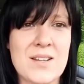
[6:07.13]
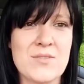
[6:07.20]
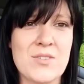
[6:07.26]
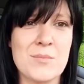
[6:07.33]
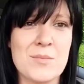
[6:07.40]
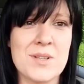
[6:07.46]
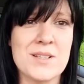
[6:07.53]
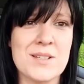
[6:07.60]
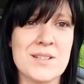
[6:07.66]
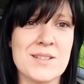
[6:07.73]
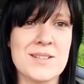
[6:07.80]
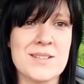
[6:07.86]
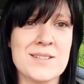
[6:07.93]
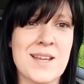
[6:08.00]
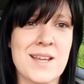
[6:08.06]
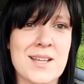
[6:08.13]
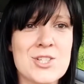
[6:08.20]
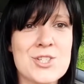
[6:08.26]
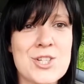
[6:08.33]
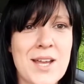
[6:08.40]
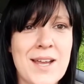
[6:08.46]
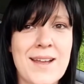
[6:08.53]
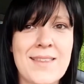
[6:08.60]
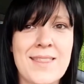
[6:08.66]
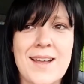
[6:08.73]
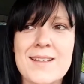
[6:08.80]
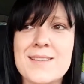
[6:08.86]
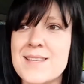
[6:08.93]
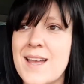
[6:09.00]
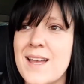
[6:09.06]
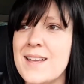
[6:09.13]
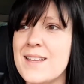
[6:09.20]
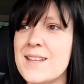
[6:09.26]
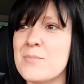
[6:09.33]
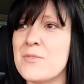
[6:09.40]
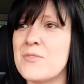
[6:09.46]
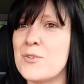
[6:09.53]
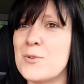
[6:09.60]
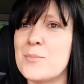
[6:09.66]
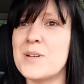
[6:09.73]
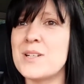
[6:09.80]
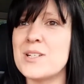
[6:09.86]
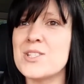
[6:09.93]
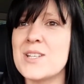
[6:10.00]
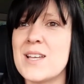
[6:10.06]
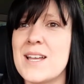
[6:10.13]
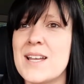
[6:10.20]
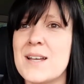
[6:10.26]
I've got my little deck chair that I take, my football chair.